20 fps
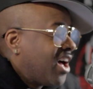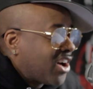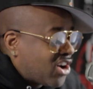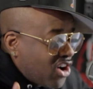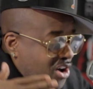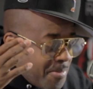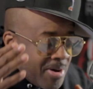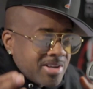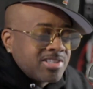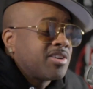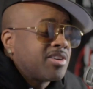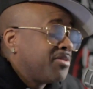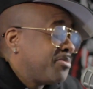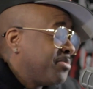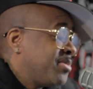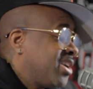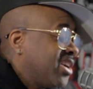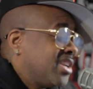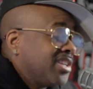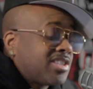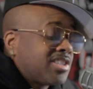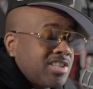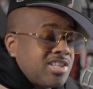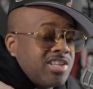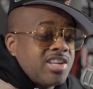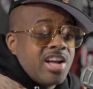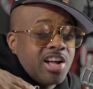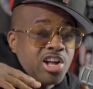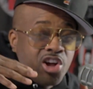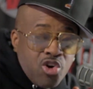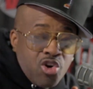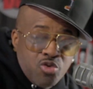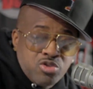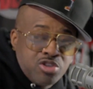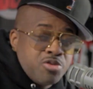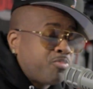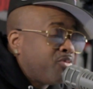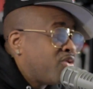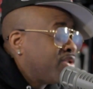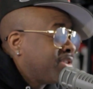I call myself the mayor of the city and go
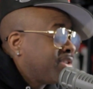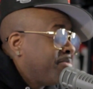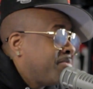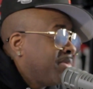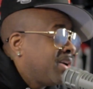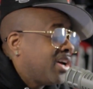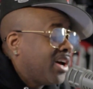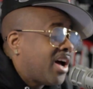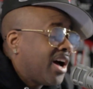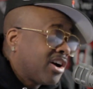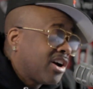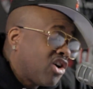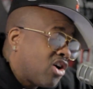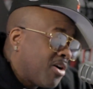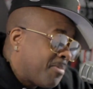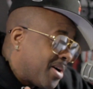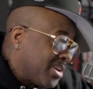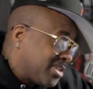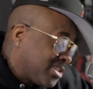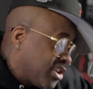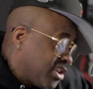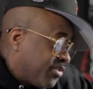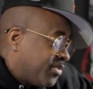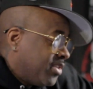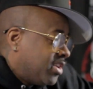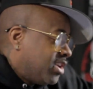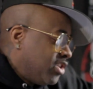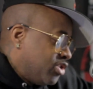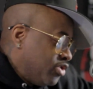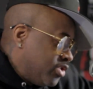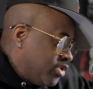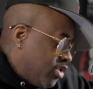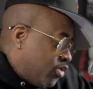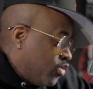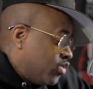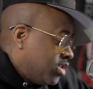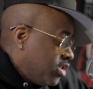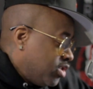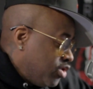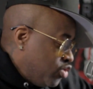support the mayor. I call myself, you
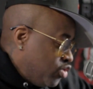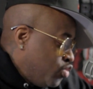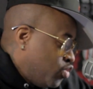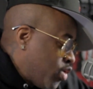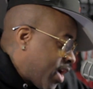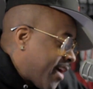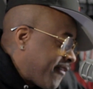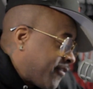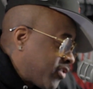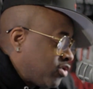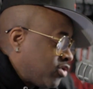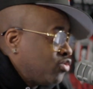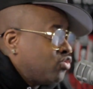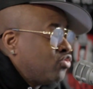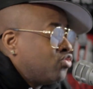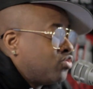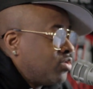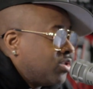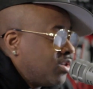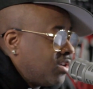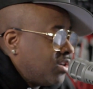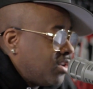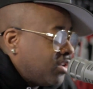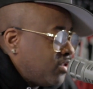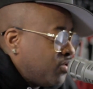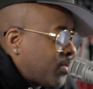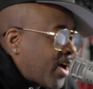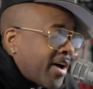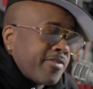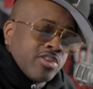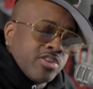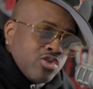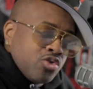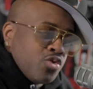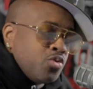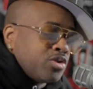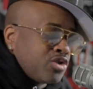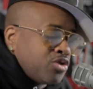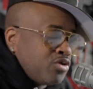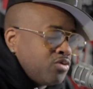have to do what